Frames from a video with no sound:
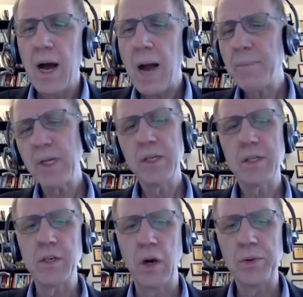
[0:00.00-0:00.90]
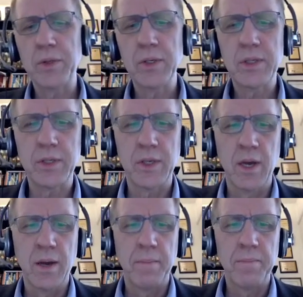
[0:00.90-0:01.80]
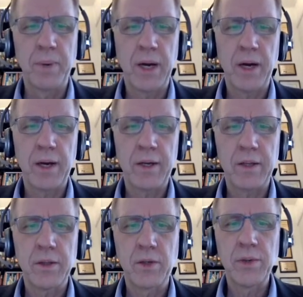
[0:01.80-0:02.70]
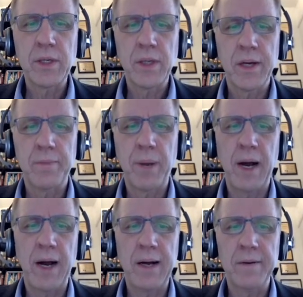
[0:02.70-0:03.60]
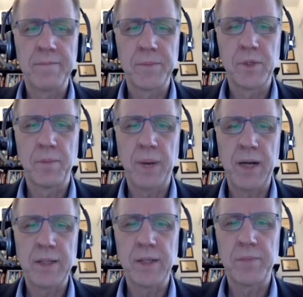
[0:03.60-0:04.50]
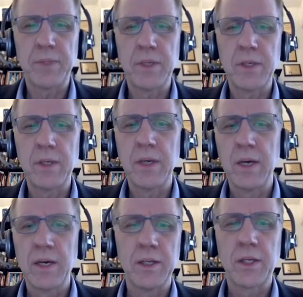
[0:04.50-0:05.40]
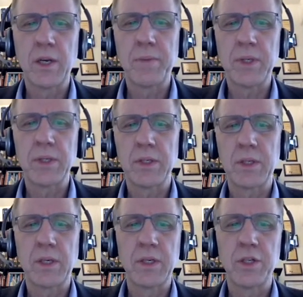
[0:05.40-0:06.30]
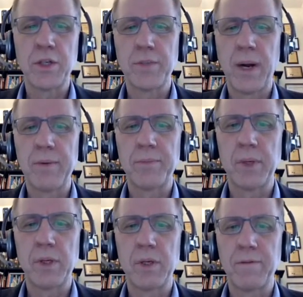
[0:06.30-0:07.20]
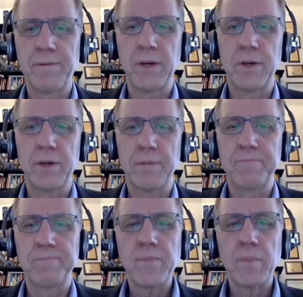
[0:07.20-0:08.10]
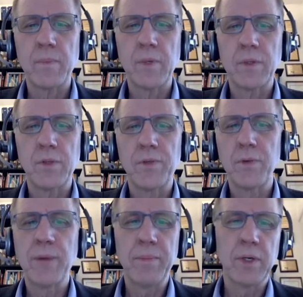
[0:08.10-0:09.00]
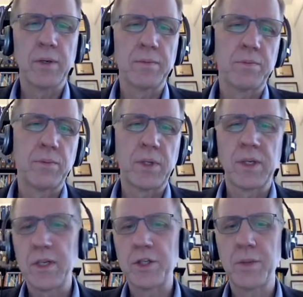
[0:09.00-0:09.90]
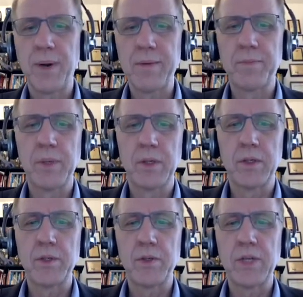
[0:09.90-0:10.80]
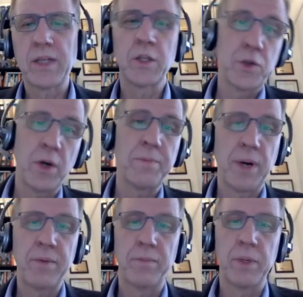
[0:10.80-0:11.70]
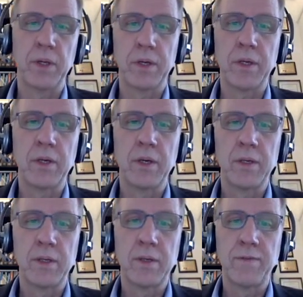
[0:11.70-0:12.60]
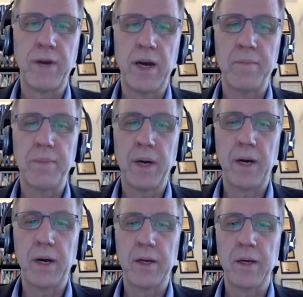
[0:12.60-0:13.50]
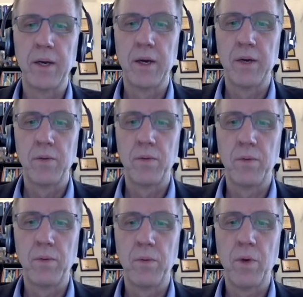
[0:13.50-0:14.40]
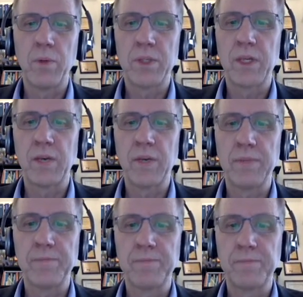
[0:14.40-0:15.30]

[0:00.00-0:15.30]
I'm going to denote this by the Greek letter pi. So pi sub t is going to be this conditional probability of failure. So if you remember, with conditional probabilities, you take the joint probability, divide by what was given,